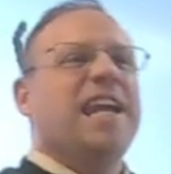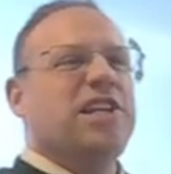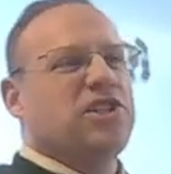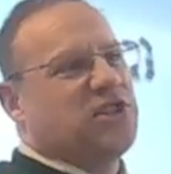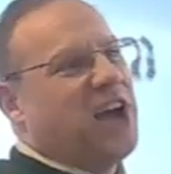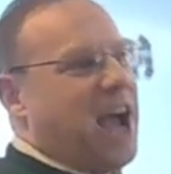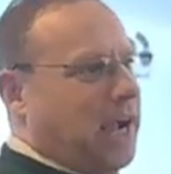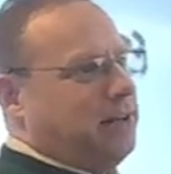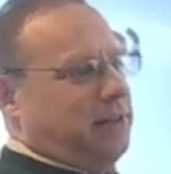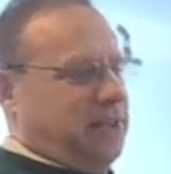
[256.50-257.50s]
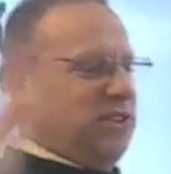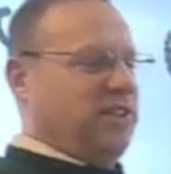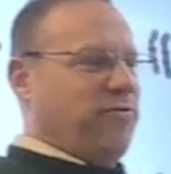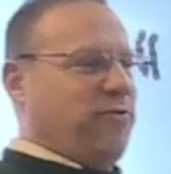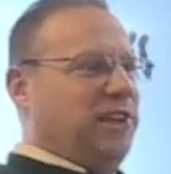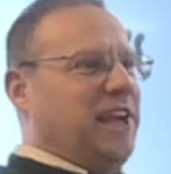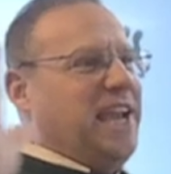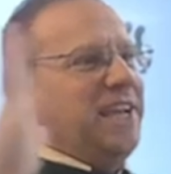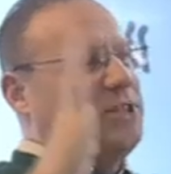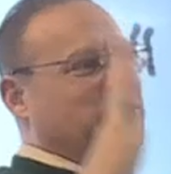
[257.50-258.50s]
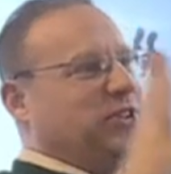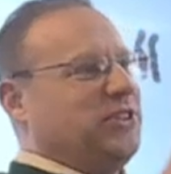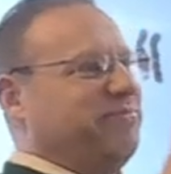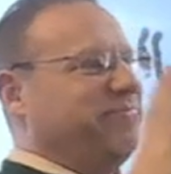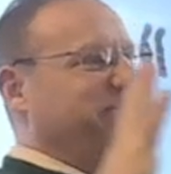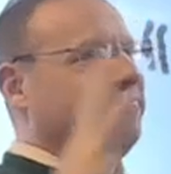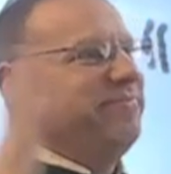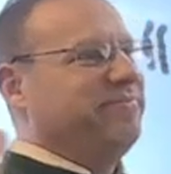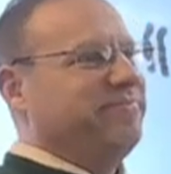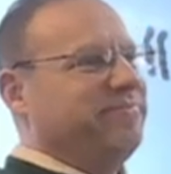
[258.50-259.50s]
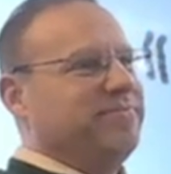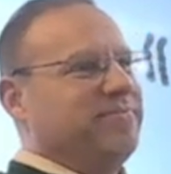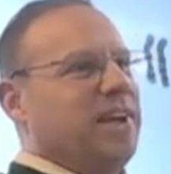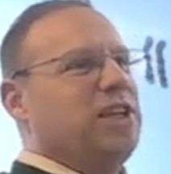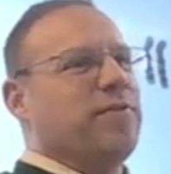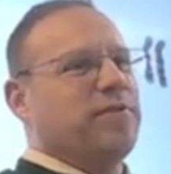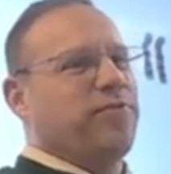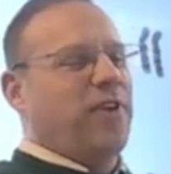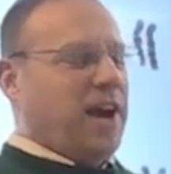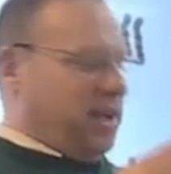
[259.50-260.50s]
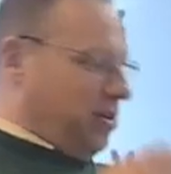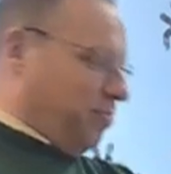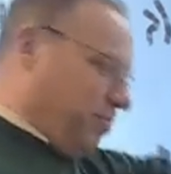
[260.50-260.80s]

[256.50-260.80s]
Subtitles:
Each sock is different lengths. You have to you